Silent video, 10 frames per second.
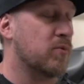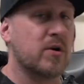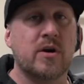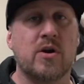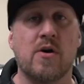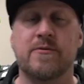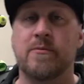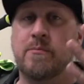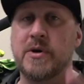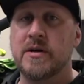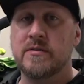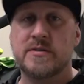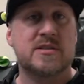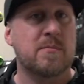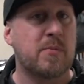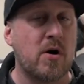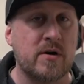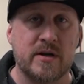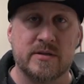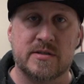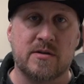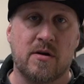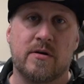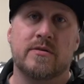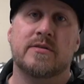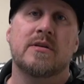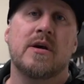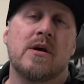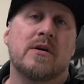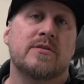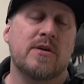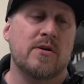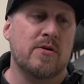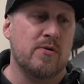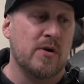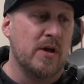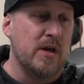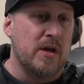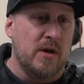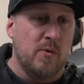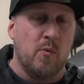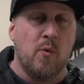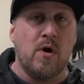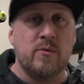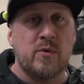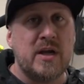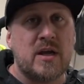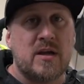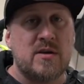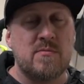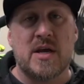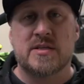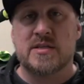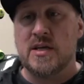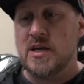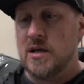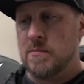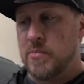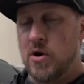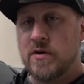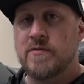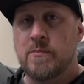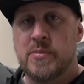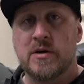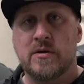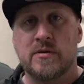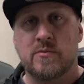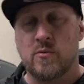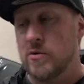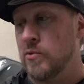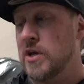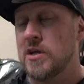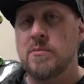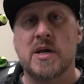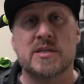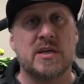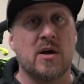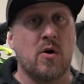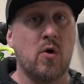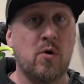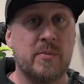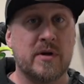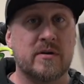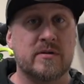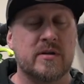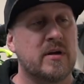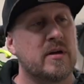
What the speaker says: And we're going to go from builds to part installs. So one week you may see part of a build, one week you may see a whole build,